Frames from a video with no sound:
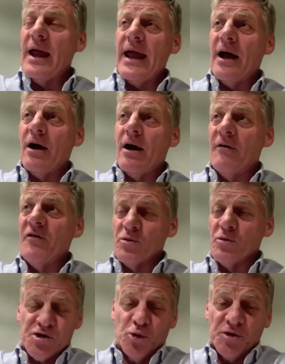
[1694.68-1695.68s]
of the
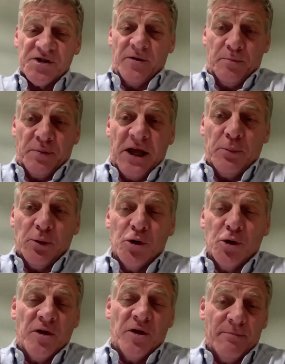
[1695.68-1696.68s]
resource of the people who
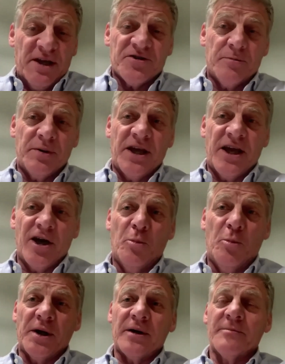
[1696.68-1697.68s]
they're meant to be
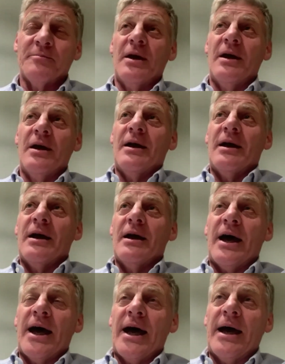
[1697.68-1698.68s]
helping.
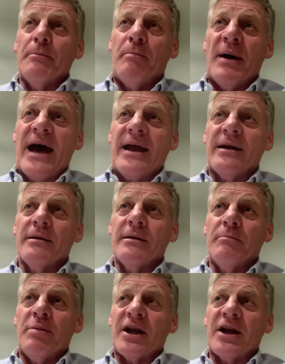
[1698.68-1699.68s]
But
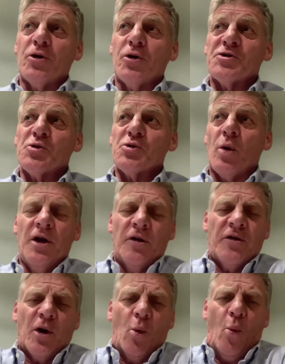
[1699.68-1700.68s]
of course, when you
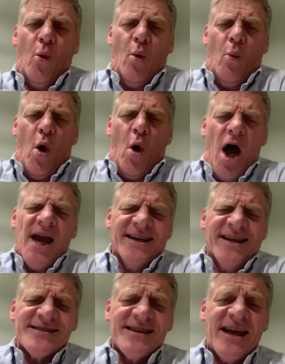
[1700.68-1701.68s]
think, why
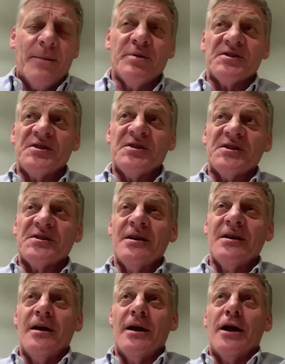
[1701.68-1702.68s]
does that persist?
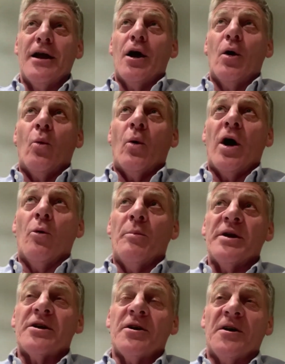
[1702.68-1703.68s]
Well,
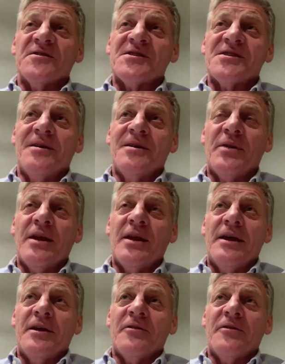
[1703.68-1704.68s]
because
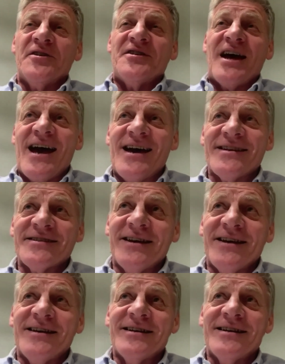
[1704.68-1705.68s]
the
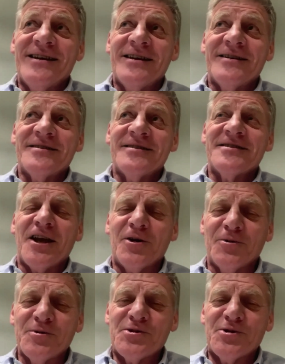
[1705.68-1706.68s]
data
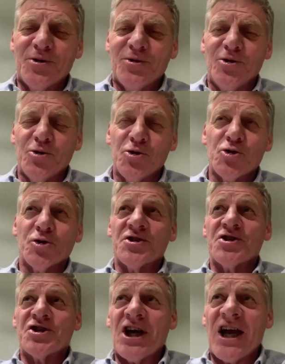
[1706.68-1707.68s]
tells you should
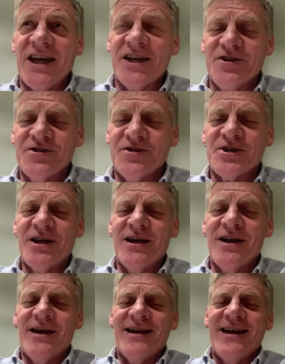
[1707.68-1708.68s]
change
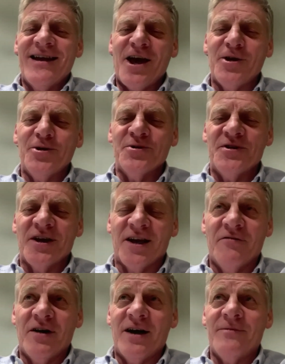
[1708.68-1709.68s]
how you
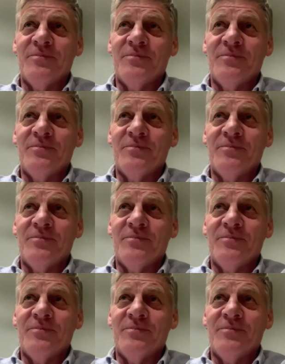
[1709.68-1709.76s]
deliver.